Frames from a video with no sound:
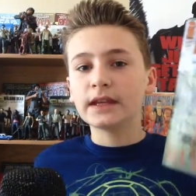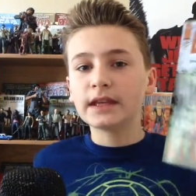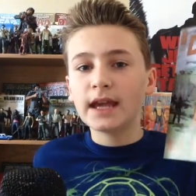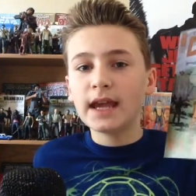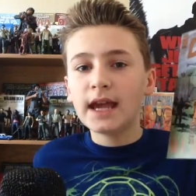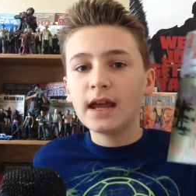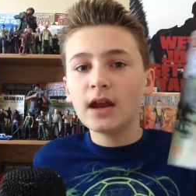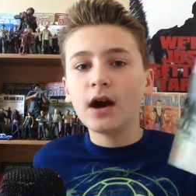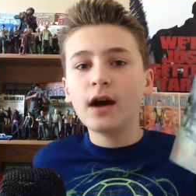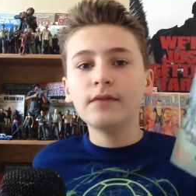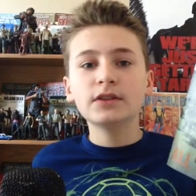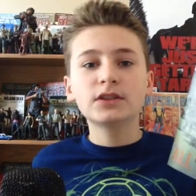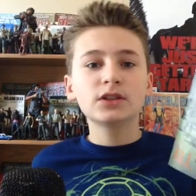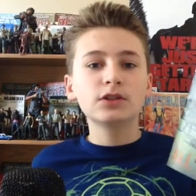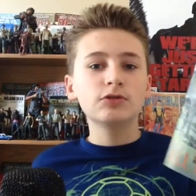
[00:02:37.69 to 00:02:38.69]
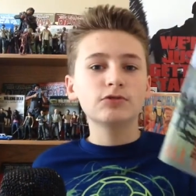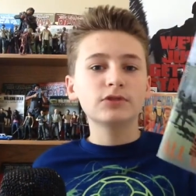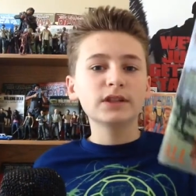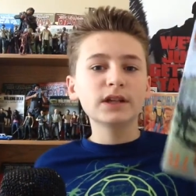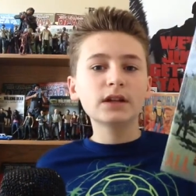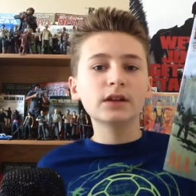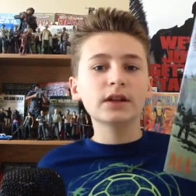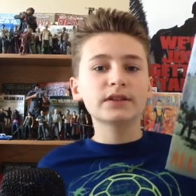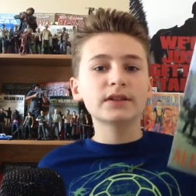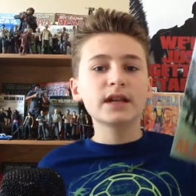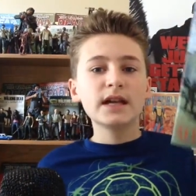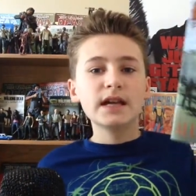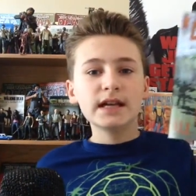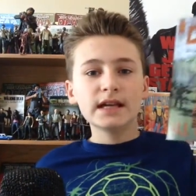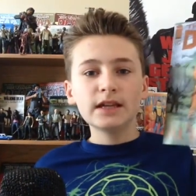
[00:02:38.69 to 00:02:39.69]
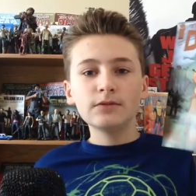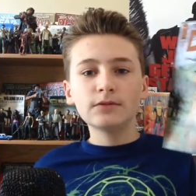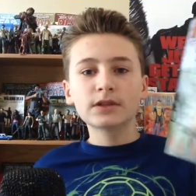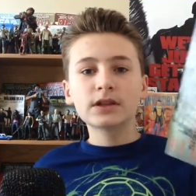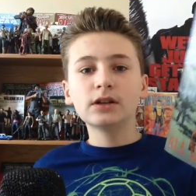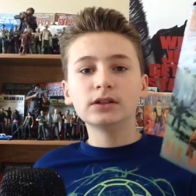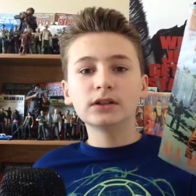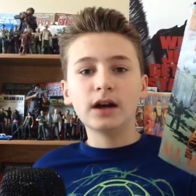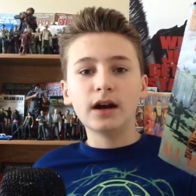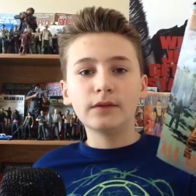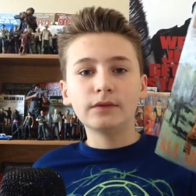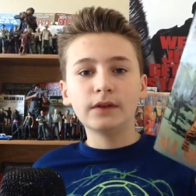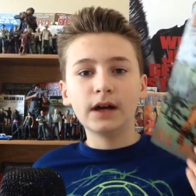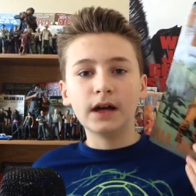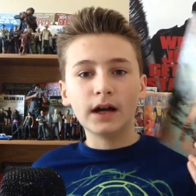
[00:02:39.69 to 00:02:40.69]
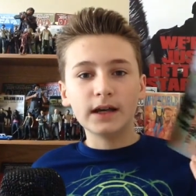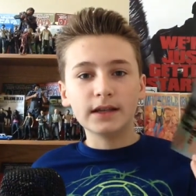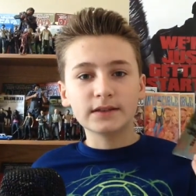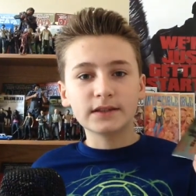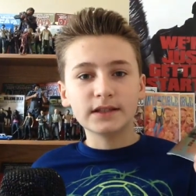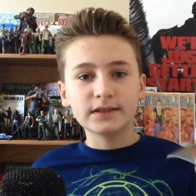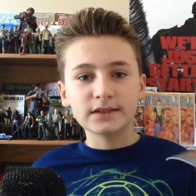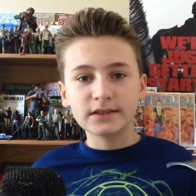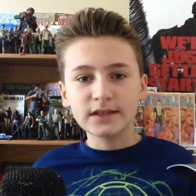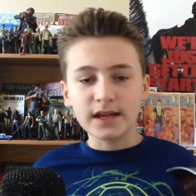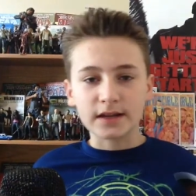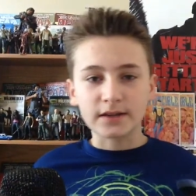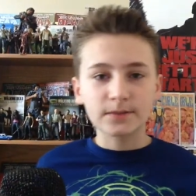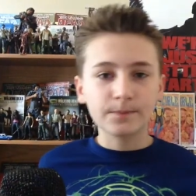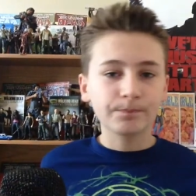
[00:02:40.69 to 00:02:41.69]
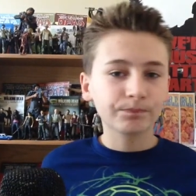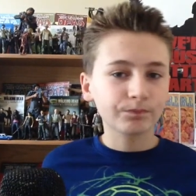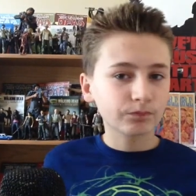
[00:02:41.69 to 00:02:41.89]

They can't obviously use Nicholas. He was killed off in Season 6.